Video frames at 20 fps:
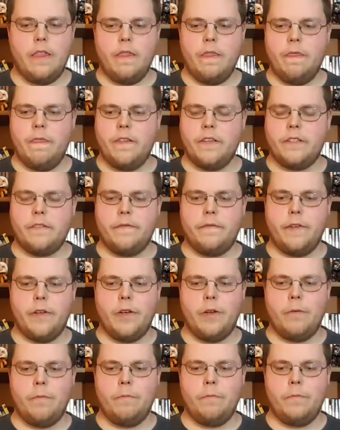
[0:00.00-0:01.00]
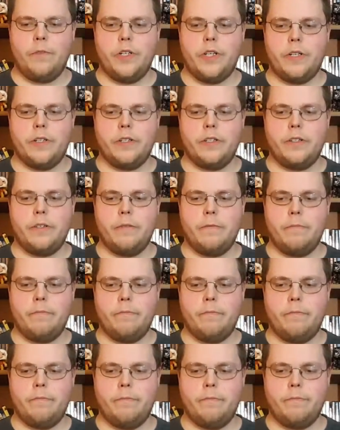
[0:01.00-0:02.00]
This film just
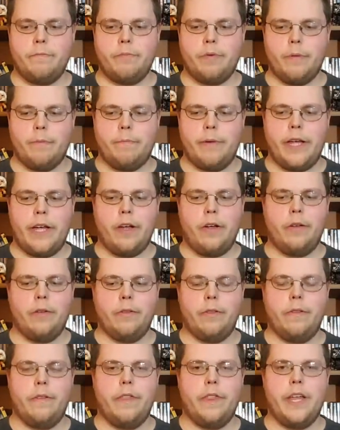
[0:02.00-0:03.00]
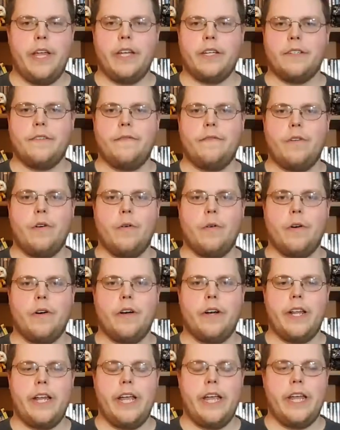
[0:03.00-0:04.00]
propelled things
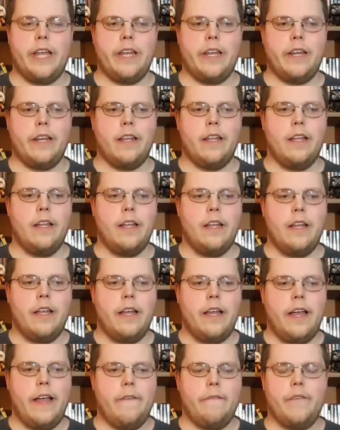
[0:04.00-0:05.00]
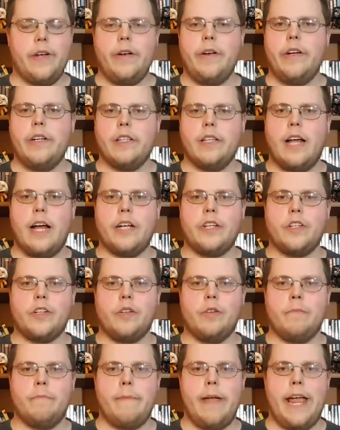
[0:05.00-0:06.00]
forward in a very
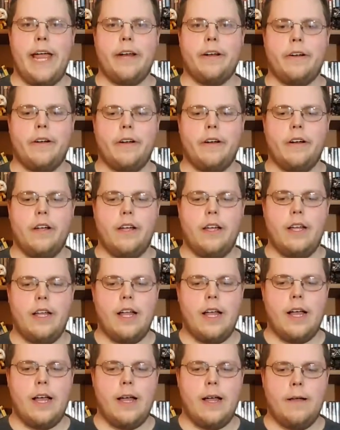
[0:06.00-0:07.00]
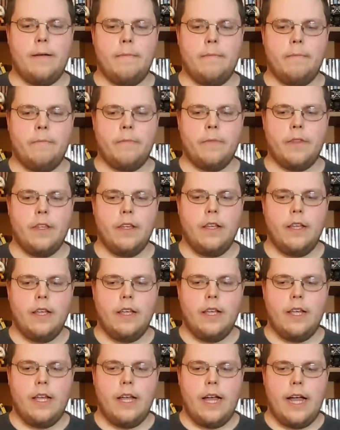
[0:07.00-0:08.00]
logical manner.
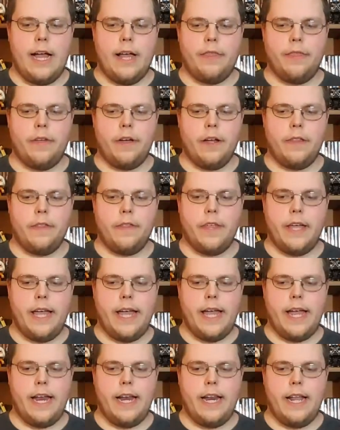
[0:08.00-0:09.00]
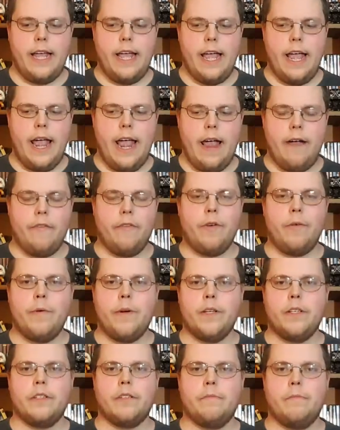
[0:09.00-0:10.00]
I thought that
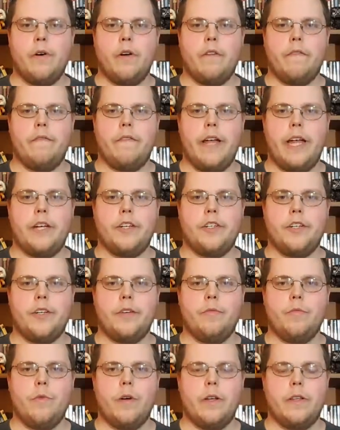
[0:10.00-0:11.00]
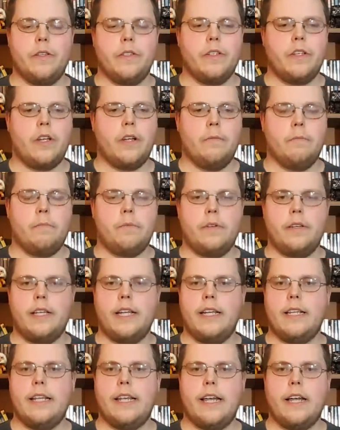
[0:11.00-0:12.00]
everyone's motivation was
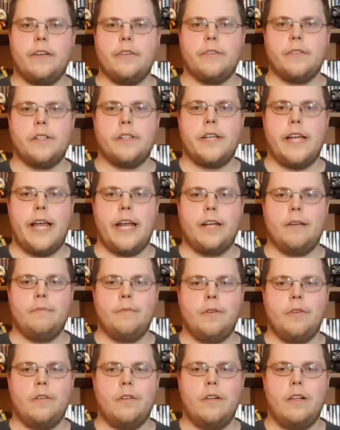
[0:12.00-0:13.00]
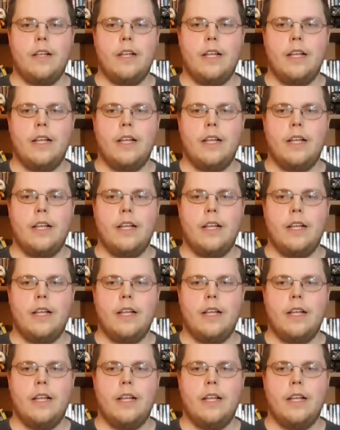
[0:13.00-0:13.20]
completely understandable.